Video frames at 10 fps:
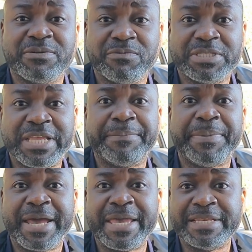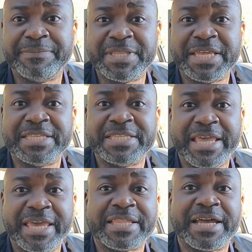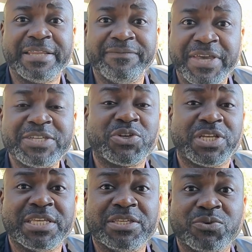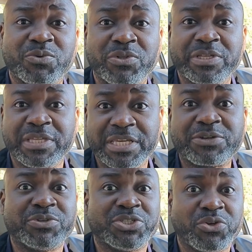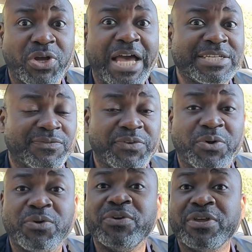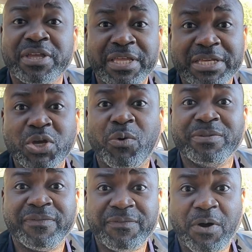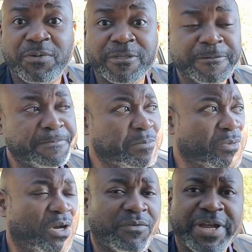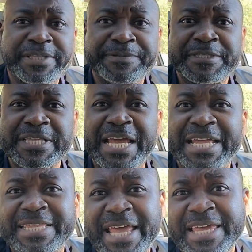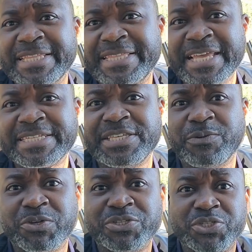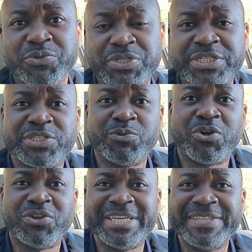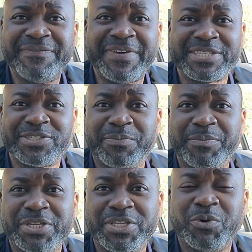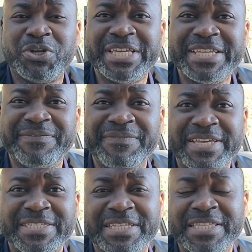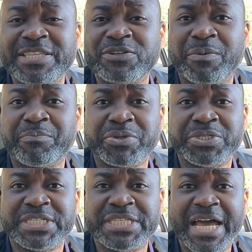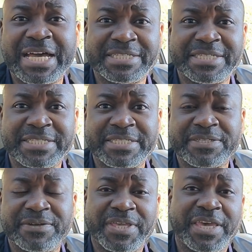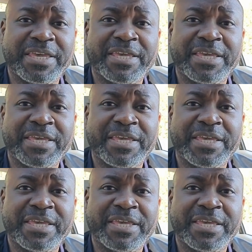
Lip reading: thereby eliminating debt, and eventually you increase your cash flow going forward. All right. And then the next thing you want to do is you want to invest your money. You want to invest in income producing assets. Okay.